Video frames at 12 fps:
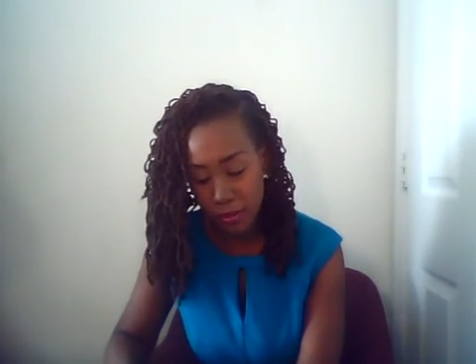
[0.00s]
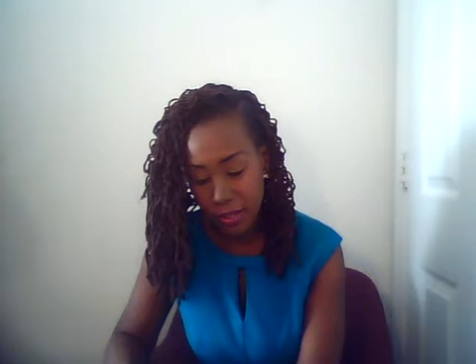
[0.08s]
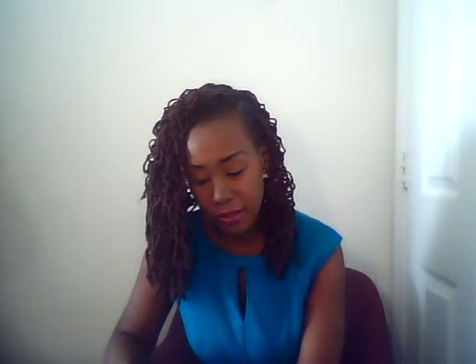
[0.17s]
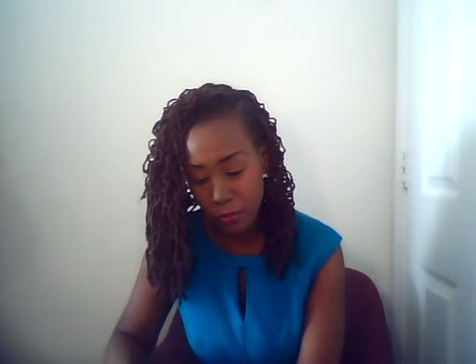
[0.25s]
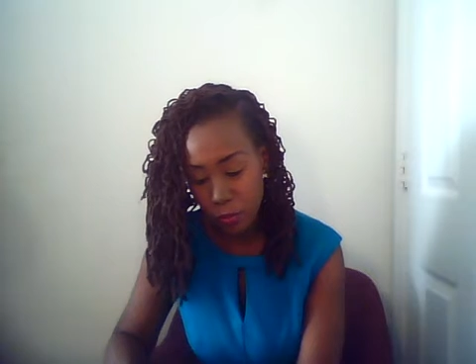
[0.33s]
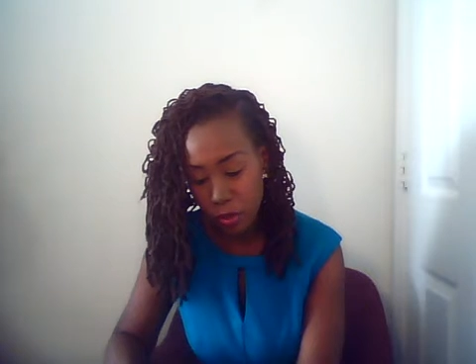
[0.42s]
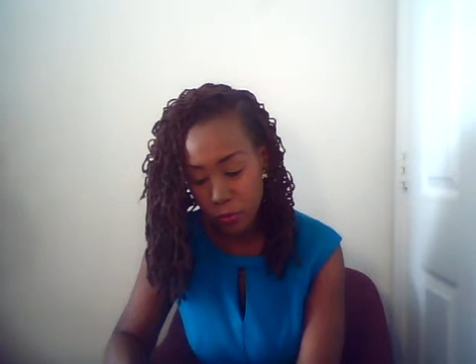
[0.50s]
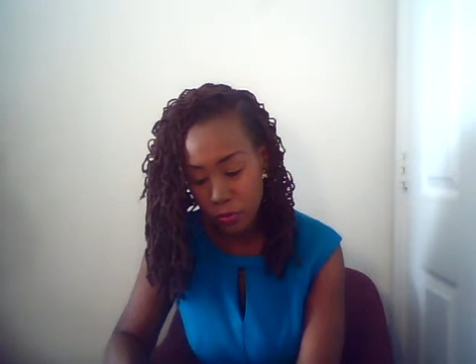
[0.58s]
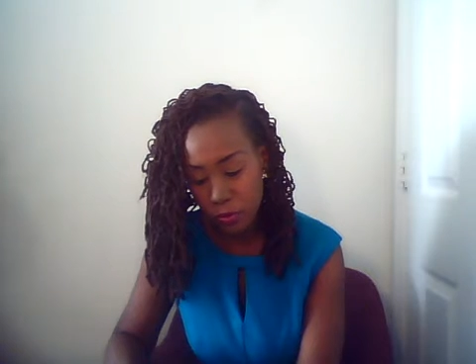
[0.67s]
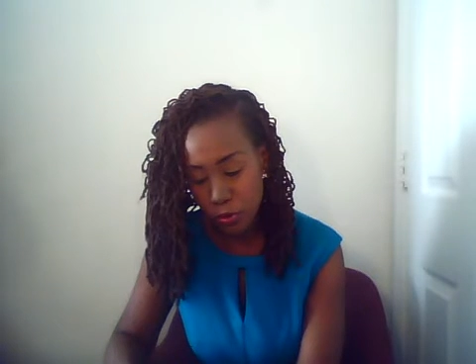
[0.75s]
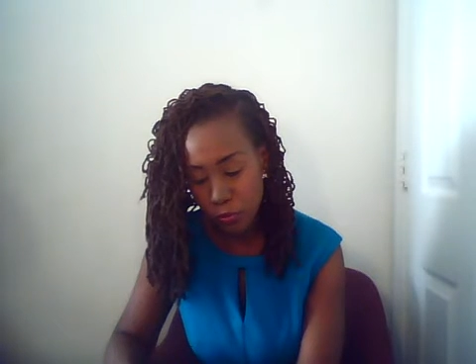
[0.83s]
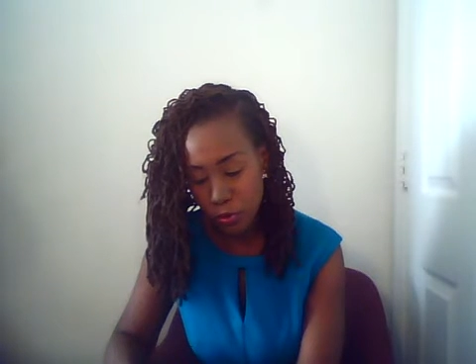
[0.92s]
and the one with
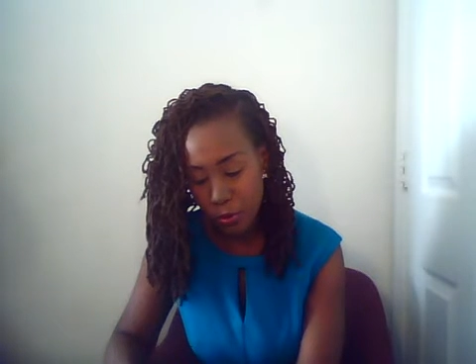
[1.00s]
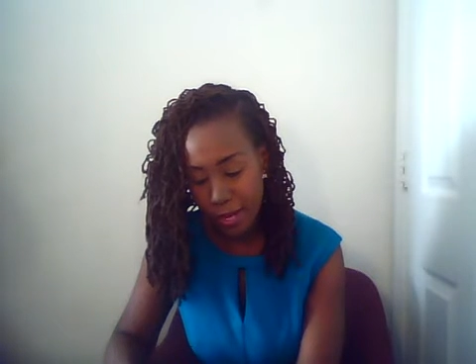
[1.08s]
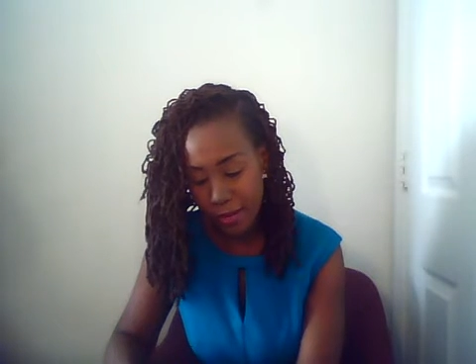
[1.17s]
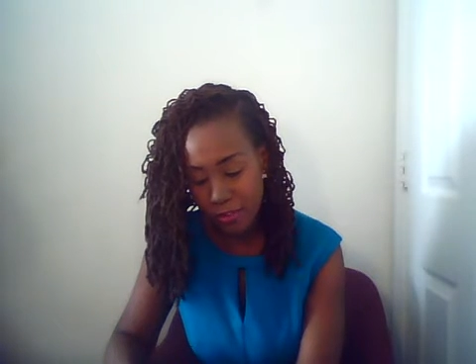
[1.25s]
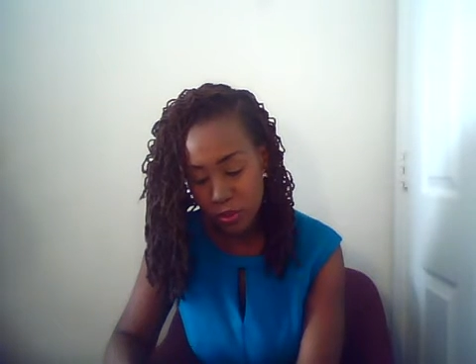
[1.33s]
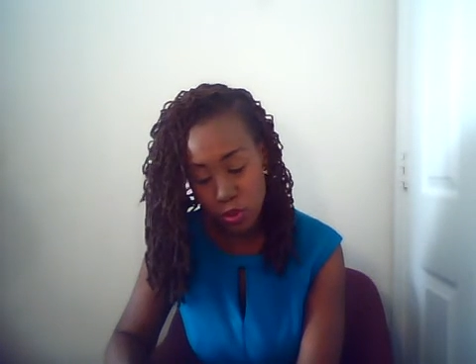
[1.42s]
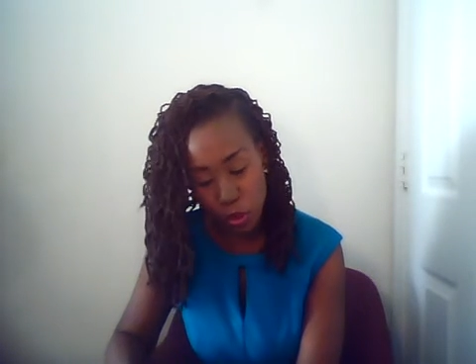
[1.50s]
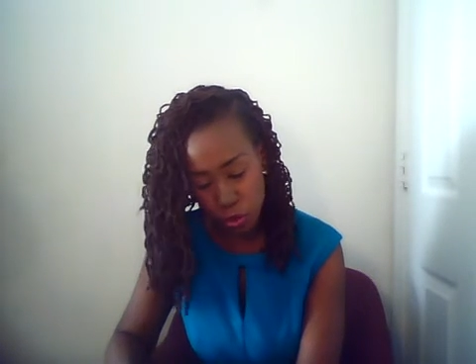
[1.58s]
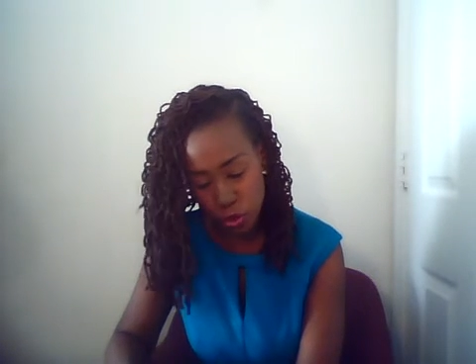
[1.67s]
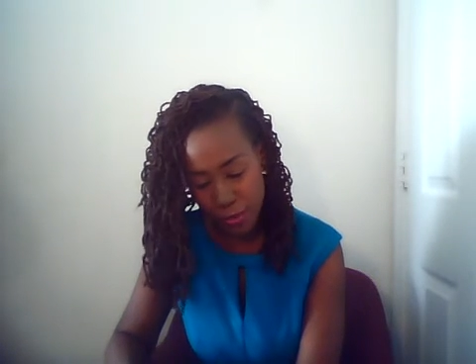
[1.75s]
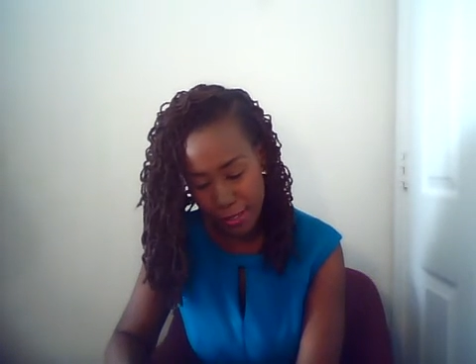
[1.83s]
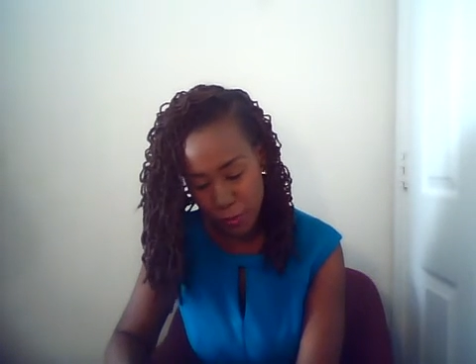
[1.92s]
whom you have is not
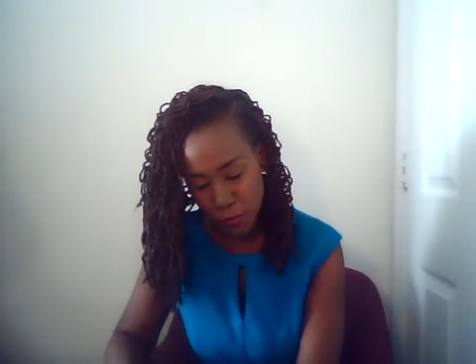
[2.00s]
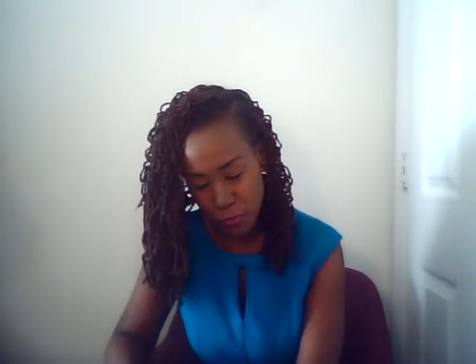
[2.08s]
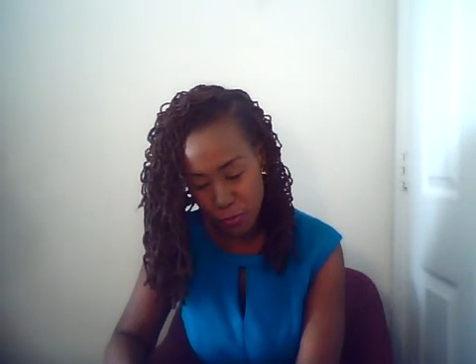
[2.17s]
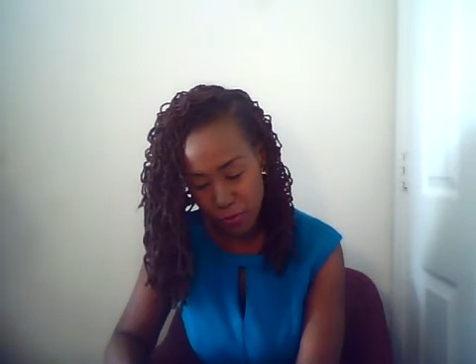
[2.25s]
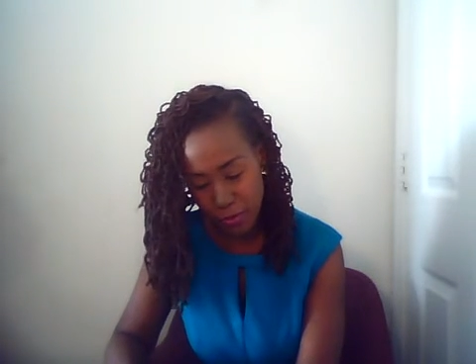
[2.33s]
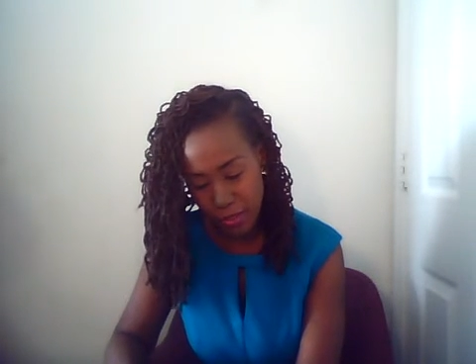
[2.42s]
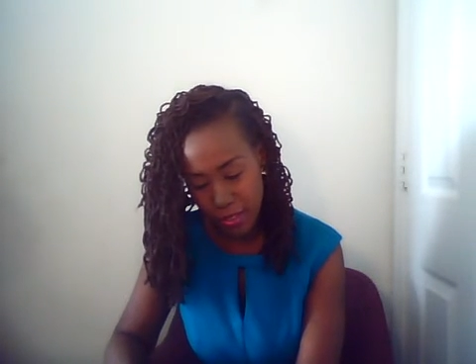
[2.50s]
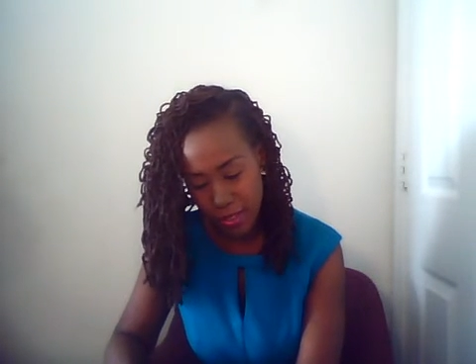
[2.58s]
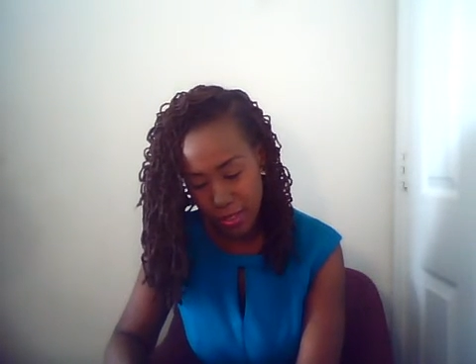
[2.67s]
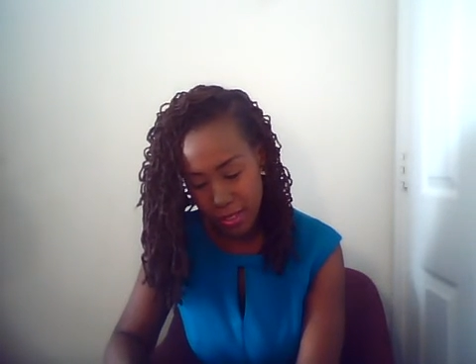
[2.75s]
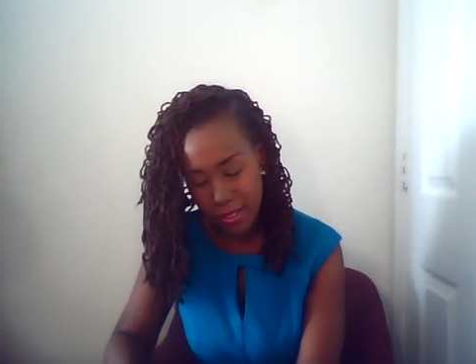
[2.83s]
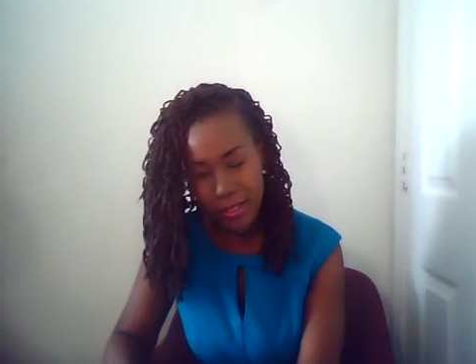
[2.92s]
your husband.
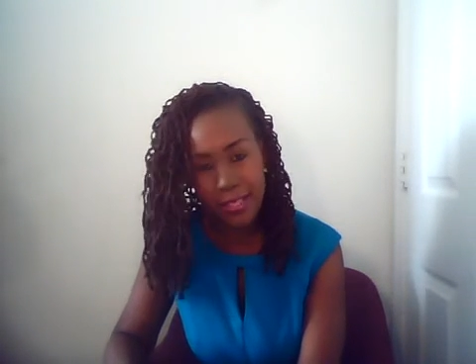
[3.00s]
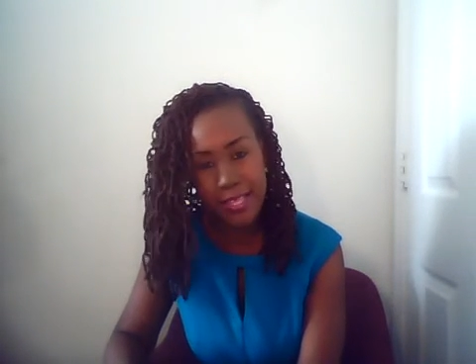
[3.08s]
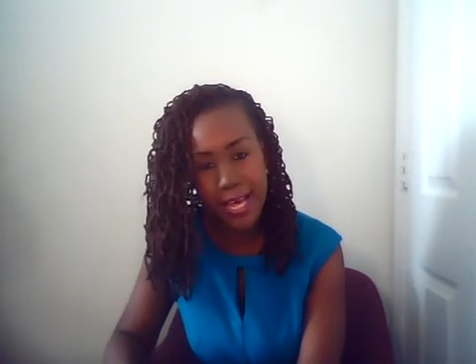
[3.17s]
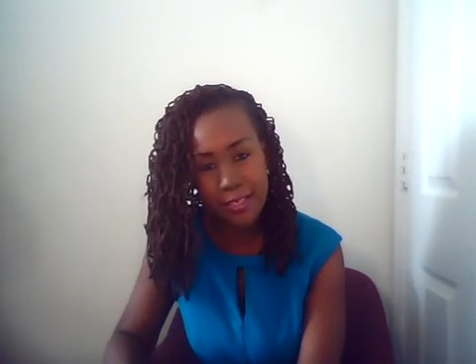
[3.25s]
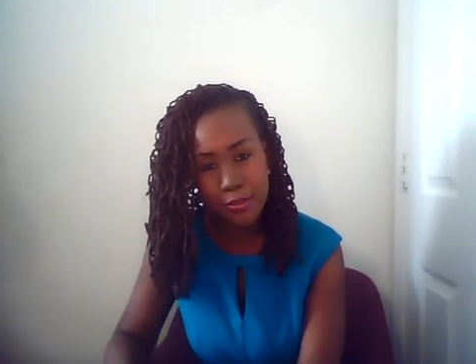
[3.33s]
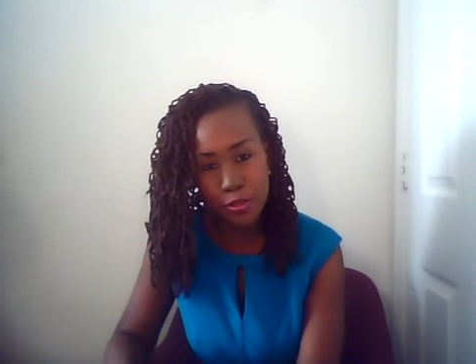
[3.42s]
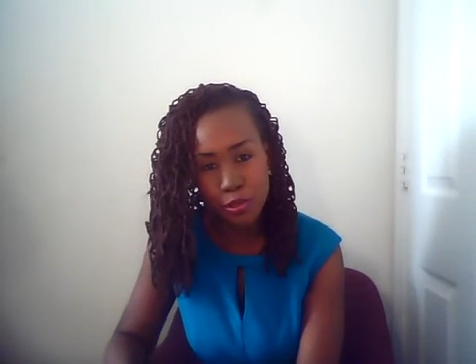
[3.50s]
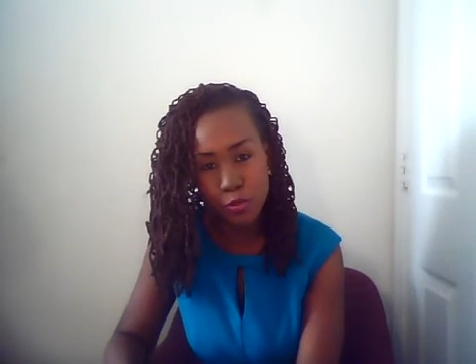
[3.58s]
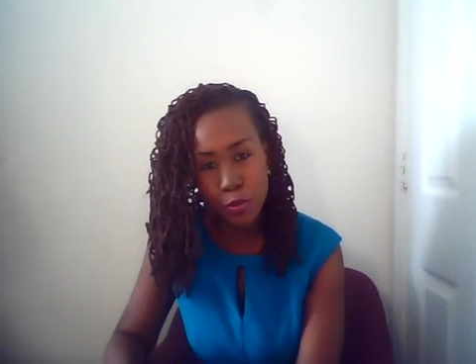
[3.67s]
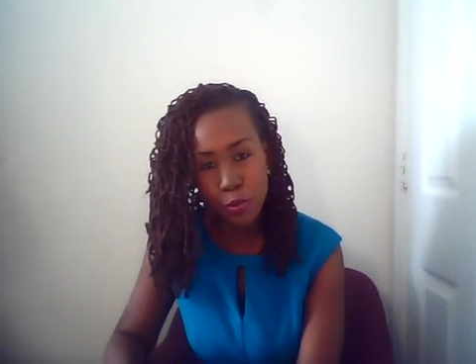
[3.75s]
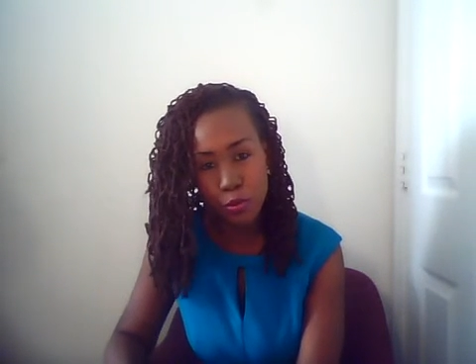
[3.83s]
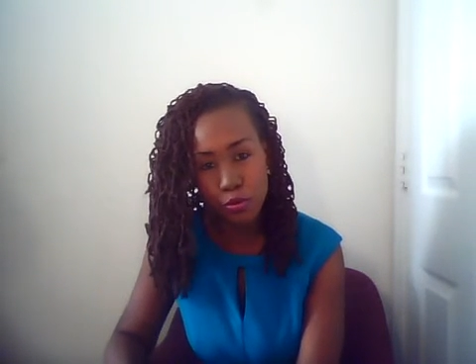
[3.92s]
In that you
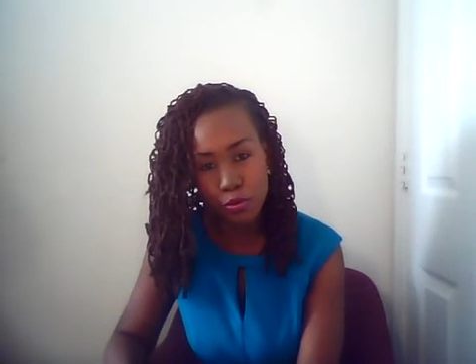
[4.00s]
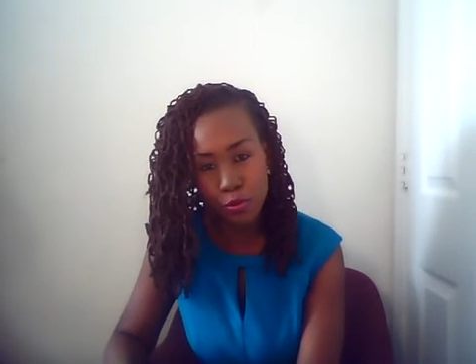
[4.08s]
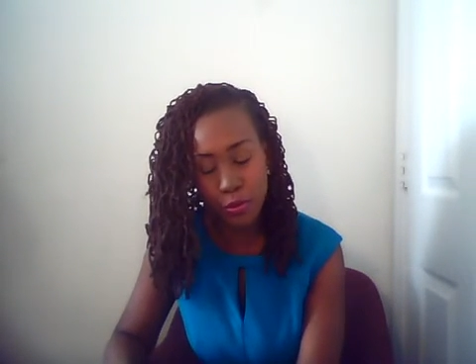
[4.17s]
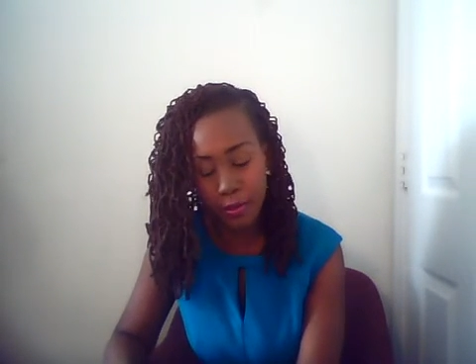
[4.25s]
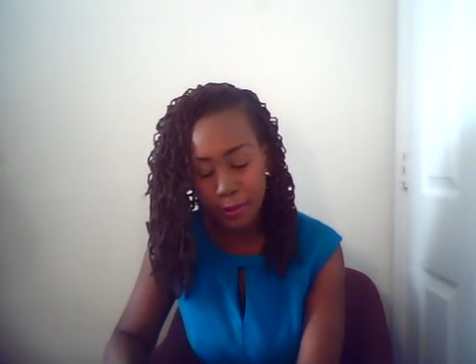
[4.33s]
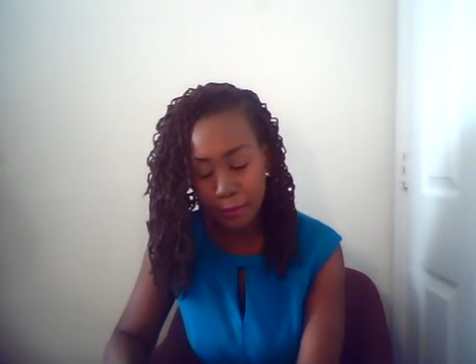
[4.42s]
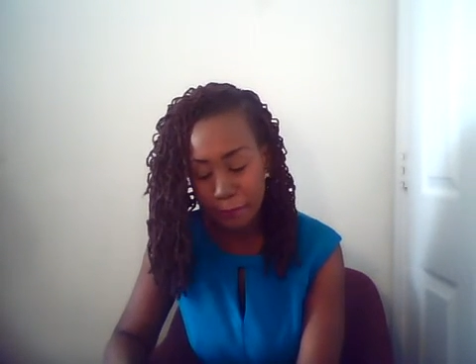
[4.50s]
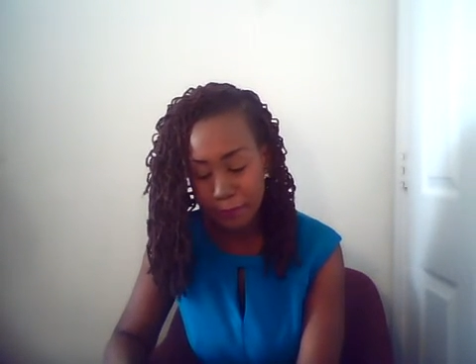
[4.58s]
spoke truly."